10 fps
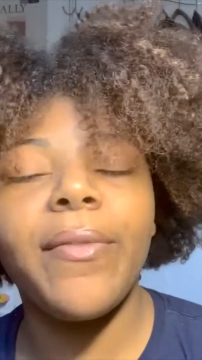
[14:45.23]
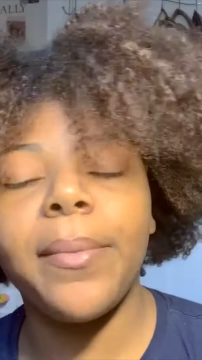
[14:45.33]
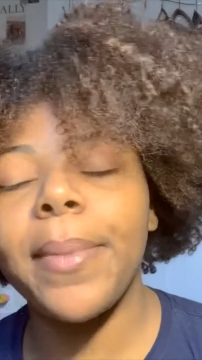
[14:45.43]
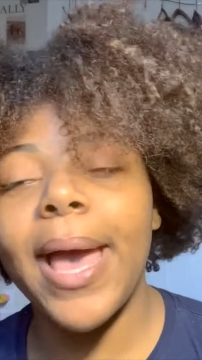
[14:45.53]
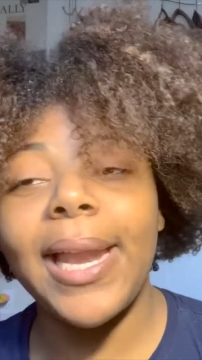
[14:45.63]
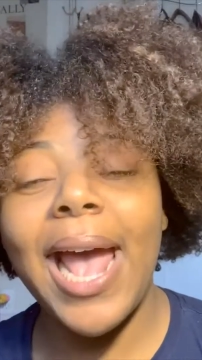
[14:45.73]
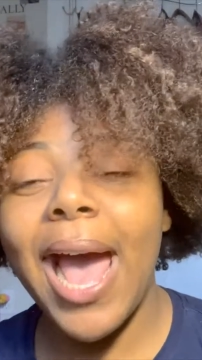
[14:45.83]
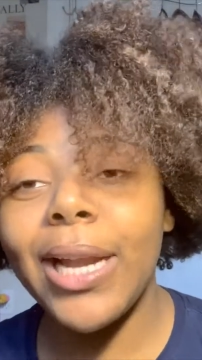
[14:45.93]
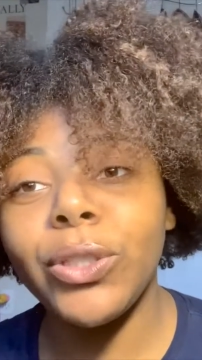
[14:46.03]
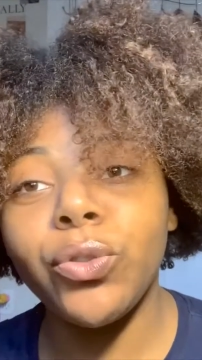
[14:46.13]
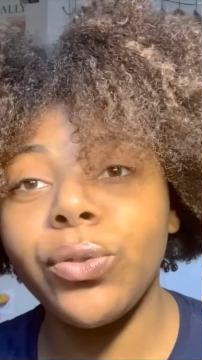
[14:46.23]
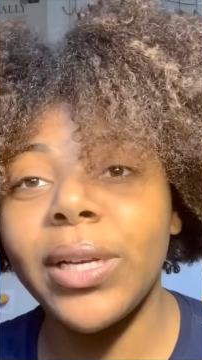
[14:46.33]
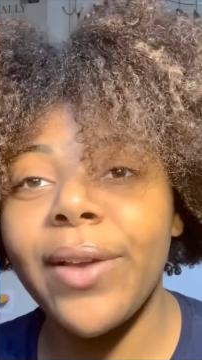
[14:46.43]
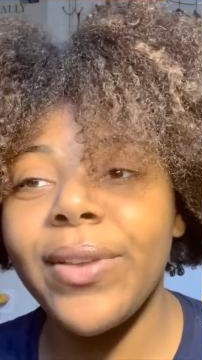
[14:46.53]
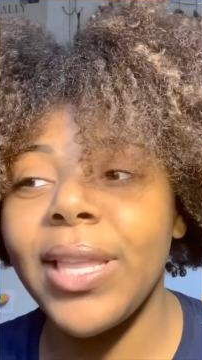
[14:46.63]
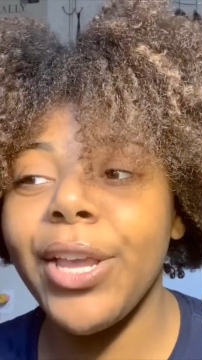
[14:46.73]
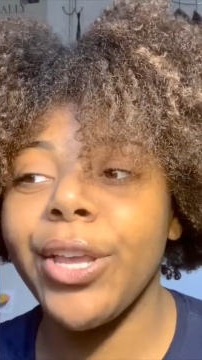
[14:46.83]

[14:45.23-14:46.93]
a bad attitude and everything,